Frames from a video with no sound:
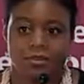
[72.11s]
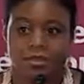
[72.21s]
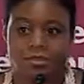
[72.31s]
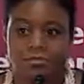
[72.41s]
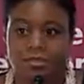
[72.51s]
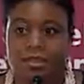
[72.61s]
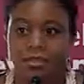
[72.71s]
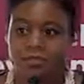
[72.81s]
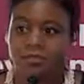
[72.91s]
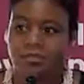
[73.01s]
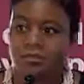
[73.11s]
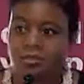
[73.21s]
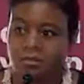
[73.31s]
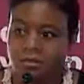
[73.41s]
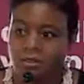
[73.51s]
it's because
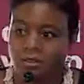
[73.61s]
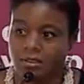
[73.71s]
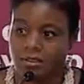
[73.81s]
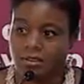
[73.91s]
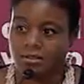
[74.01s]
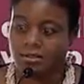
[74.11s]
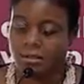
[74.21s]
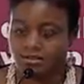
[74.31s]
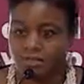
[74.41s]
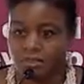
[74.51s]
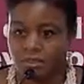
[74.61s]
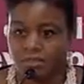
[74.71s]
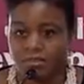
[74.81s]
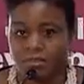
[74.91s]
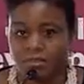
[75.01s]
I think it is not very
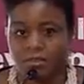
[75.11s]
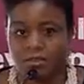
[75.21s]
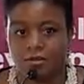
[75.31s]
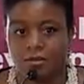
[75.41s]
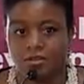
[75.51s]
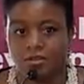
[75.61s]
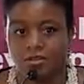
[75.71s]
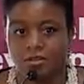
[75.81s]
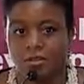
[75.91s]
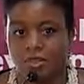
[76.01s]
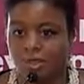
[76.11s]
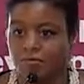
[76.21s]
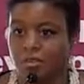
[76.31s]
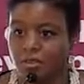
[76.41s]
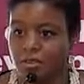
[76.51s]
often that you will
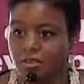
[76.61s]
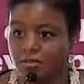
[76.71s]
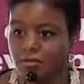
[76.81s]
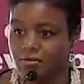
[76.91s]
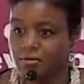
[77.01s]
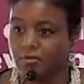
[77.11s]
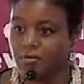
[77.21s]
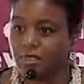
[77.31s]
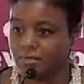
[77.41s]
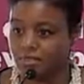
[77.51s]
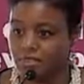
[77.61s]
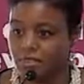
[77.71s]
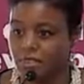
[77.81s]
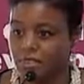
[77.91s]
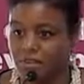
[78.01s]
ever hear that there is
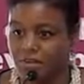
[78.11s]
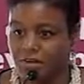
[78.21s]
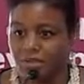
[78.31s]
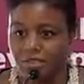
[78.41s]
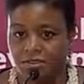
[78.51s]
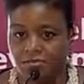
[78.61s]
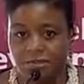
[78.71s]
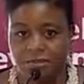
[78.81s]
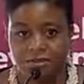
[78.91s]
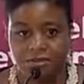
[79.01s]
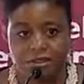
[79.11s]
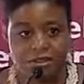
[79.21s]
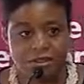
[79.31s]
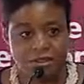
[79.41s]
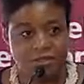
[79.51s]
a different narrative other
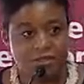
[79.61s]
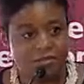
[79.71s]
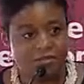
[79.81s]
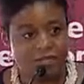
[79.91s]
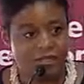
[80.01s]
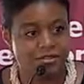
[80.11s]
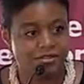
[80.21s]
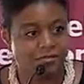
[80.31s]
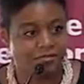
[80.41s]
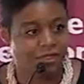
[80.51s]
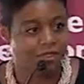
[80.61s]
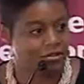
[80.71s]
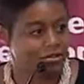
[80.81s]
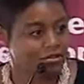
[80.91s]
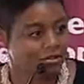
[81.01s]
than the flies-on
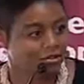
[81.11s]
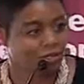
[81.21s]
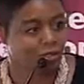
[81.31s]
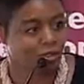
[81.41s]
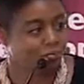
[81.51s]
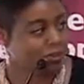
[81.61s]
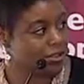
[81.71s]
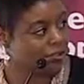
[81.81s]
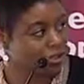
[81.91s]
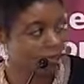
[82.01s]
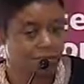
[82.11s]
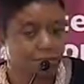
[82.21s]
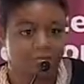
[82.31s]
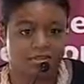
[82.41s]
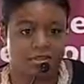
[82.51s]
faces of pot-bellied
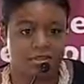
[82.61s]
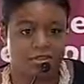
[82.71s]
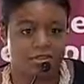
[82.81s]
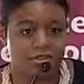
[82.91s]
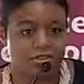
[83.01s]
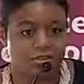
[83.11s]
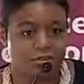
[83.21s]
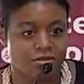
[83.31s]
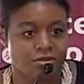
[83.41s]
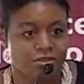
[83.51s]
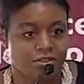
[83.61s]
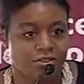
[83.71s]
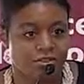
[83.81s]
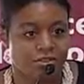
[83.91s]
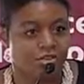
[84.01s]
babies in a nation
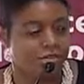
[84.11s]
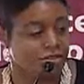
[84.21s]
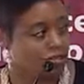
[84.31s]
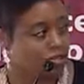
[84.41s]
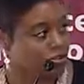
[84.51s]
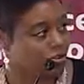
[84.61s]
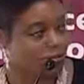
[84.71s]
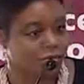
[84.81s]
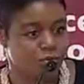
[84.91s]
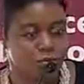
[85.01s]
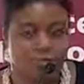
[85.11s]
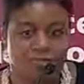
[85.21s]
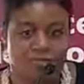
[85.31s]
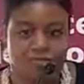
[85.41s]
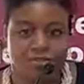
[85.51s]
or a continent of
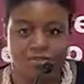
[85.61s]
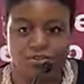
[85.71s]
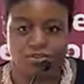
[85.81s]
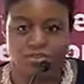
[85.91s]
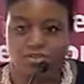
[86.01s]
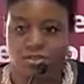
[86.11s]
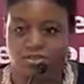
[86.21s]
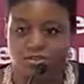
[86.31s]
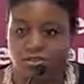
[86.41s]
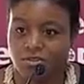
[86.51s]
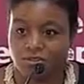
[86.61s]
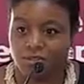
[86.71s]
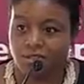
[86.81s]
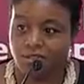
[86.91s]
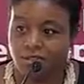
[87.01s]
warring factions. That's just not
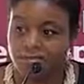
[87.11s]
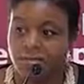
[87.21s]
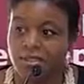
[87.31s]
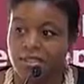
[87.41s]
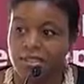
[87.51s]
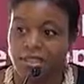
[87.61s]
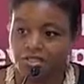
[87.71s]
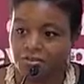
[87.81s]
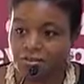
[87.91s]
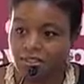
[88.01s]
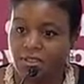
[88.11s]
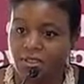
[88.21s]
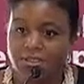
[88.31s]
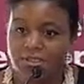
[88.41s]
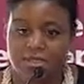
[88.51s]
the case. As you've seen
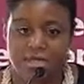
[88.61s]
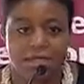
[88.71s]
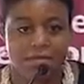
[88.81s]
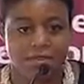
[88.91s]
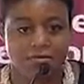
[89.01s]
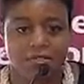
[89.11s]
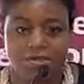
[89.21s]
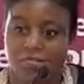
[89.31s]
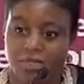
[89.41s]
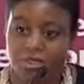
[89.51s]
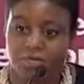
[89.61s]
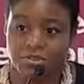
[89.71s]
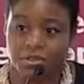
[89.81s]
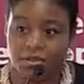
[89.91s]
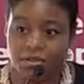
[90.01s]
here today, there is something
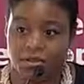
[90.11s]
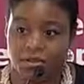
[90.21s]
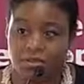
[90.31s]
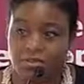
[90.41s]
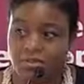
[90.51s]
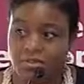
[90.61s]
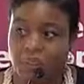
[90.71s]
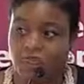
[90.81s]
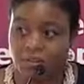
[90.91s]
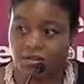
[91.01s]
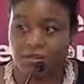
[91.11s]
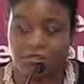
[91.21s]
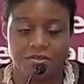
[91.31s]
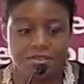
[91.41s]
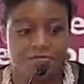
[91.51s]
else going on. There is some very,
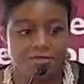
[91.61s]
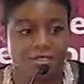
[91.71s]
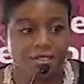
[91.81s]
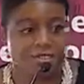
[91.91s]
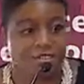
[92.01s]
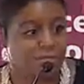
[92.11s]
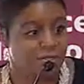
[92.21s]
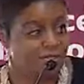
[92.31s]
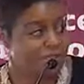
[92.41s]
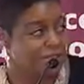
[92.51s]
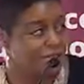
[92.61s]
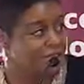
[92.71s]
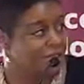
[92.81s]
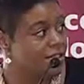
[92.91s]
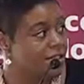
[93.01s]
very sophisticated business to be
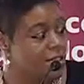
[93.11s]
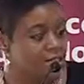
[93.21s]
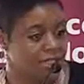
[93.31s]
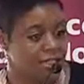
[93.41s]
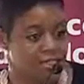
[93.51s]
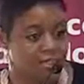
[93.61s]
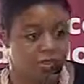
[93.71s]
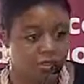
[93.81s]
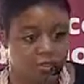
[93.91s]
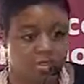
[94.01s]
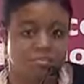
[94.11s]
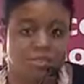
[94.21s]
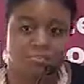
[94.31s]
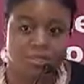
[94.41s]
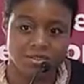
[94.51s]
done, and it's an honor to
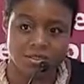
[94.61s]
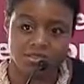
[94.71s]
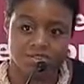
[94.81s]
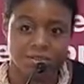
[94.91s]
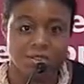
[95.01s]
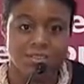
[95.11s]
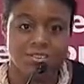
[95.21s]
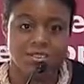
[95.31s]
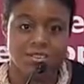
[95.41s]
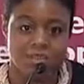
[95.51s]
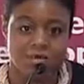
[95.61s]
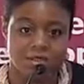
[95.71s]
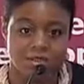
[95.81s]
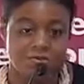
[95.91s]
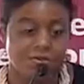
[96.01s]
be amongst everybody today, so
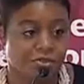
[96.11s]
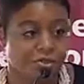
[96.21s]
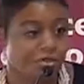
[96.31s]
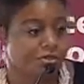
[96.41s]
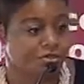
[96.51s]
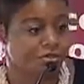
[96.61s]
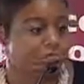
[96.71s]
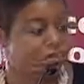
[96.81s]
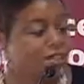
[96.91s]
thank you for your attention.